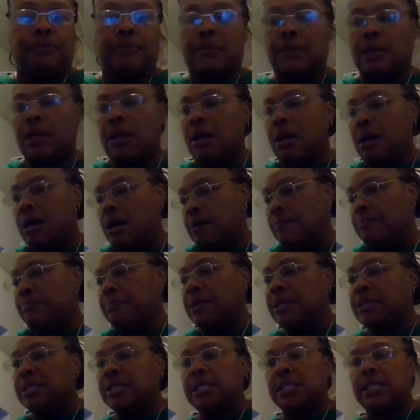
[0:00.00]

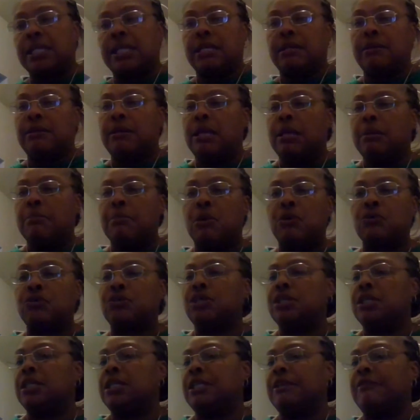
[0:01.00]
mentally,
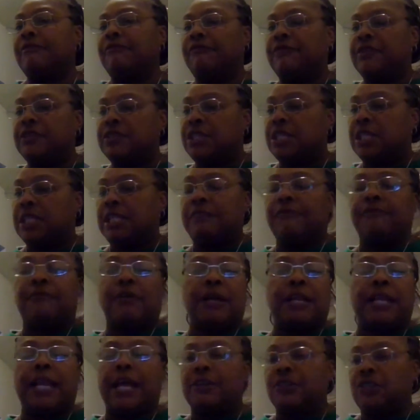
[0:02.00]
emotionally, physically,
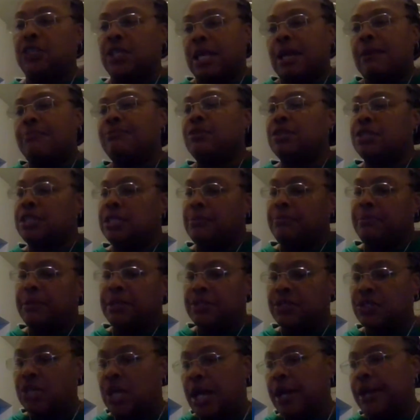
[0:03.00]
financially. I'm just a bit
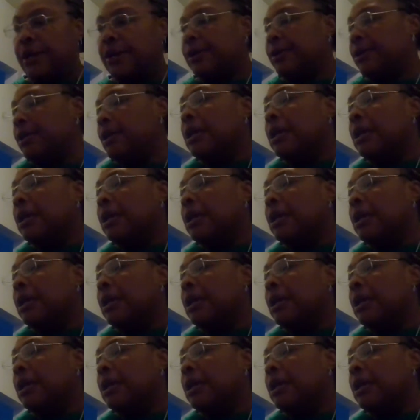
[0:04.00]
tired.